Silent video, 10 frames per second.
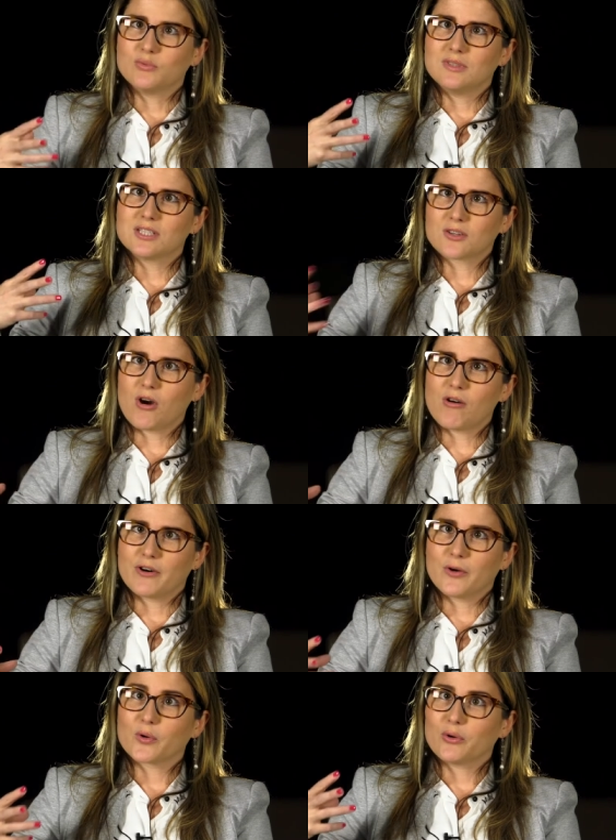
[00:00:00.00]

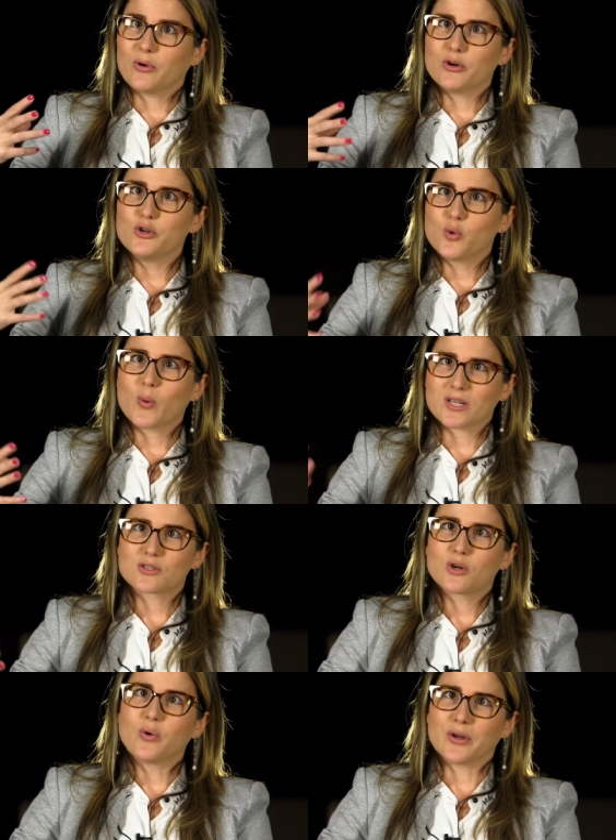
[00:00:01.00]
discover or, or know what's
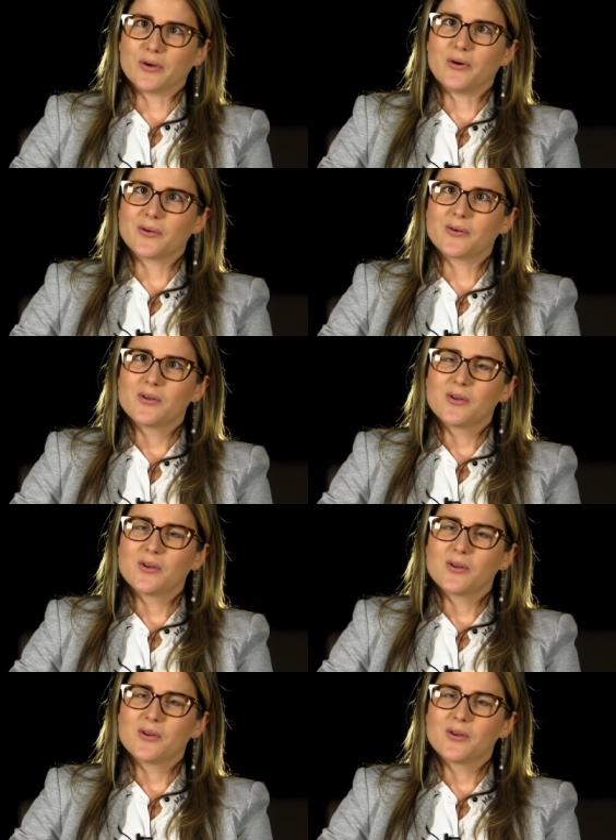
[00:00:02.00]
going on.